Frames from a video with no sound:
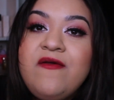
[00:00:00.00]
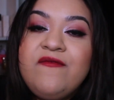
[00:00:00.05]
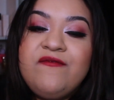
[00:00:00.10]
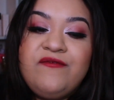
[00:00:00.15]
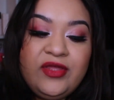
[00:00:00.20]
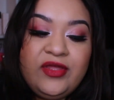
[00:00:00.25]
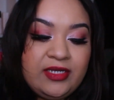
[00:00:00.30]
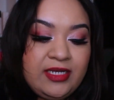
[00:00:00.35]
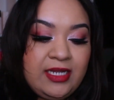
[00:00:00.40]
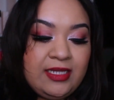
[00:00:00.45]

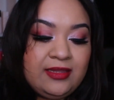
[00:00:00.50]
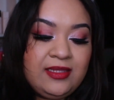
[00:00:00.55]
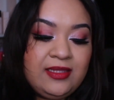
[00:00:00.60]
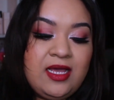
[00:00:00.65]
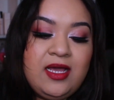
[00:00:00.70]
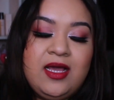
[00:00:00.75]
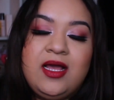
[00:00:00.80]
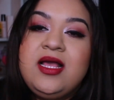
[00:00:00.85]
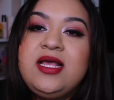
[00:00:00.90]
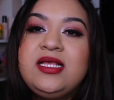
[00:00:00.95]

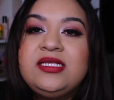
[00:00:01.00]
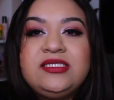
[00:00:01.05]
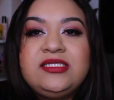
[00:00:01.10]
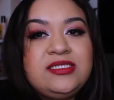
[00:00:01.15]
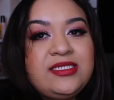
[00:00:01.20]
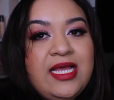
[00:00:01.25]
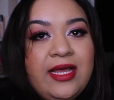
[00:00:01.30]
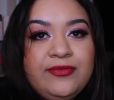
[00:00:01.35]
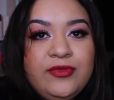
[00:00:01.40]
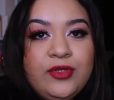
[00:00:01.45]
vanilla,
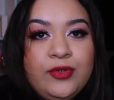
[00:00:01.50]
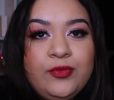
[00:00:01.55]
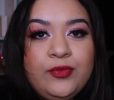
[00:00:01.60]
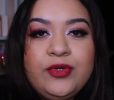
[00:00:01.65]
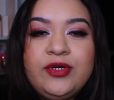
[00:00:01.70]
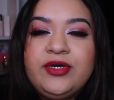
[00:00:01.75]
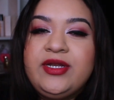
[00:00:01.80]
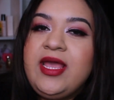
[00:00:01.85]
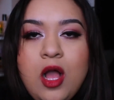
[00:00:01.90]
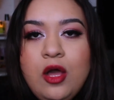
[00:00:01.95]

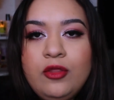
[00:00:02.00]
sandalwood.